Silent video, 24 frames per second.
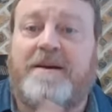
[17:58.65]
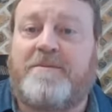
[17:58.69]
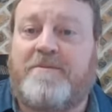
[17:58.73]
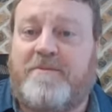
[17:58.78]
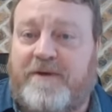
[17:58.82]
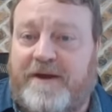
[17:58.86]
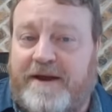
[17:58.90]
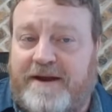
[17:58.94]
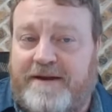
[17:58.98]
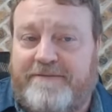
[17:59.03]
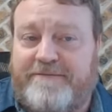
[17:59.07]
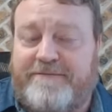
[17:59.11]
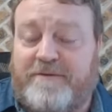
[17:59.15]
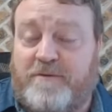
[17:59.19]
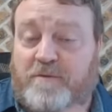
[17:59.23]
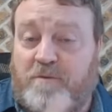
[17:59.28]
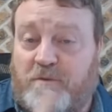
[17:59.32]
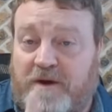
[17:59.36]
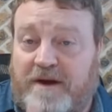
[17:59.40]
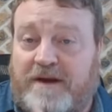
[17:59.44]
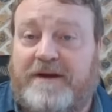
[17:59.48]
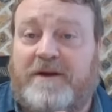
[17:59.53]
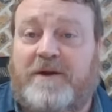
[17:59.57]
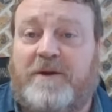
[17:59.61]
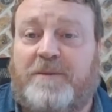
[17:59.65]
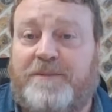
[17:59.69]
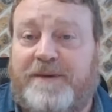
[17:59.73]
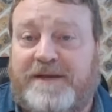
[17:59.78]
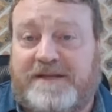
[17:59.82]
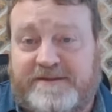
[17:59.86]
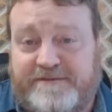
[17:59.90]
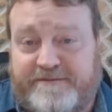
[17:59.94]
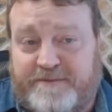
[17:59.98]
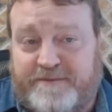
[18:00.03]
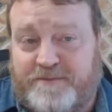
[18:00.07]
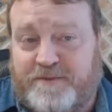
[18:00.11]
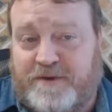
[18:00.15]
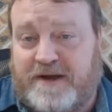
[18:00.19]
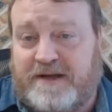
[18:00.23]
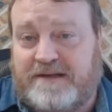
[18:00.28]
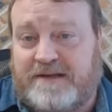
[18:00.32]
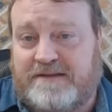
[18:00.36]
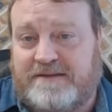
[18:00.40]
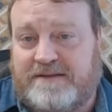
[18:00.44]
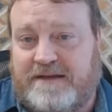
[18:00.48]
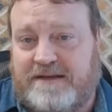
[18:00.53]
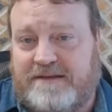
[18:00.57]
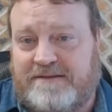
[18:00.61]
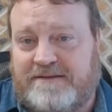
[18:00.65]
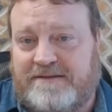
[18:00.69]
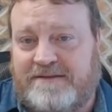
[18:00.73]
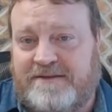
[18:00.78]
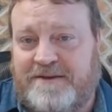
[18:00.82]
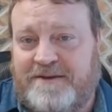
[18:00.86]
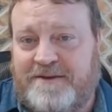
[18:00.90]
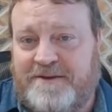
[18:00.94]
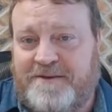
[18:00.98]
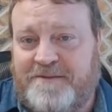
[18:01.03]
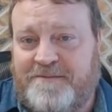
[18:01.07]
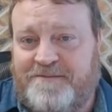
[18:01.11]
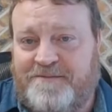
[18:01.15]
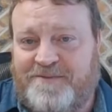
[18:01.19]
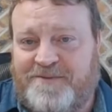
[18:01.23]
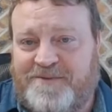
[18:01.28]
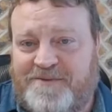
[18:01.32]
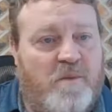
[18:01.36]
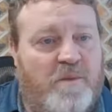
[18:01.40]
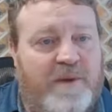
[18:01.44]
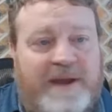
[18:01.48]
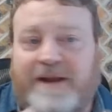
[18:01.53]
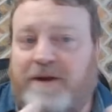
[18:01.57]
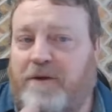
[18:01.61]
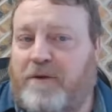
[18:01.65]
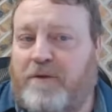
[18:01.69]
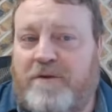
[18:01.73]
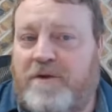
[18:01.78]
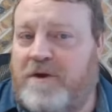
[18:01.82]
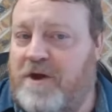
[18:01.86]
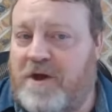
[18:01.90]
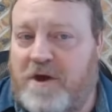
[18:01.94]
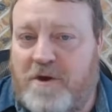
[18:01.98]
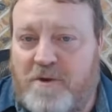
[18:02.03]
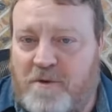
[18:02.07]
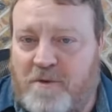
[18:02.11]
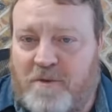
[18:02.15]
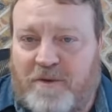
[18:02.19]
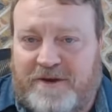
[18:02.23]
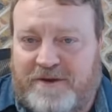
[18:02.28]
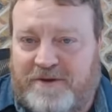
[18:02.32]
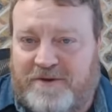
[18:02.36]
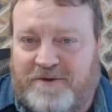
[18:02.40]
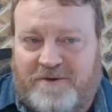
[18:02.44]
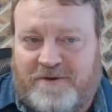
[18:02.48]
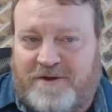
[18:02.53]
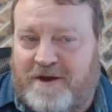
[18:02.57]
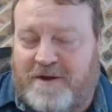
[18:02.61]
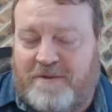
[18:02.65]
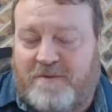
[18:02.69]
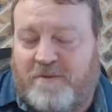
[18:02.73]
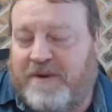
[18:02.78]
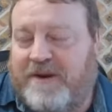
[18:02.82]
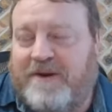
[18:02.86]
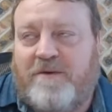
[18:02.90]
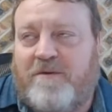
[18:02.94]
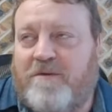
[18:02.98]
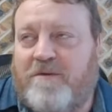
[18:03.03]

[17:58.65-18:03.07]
upgrade for one little piece of a process. We don't know what we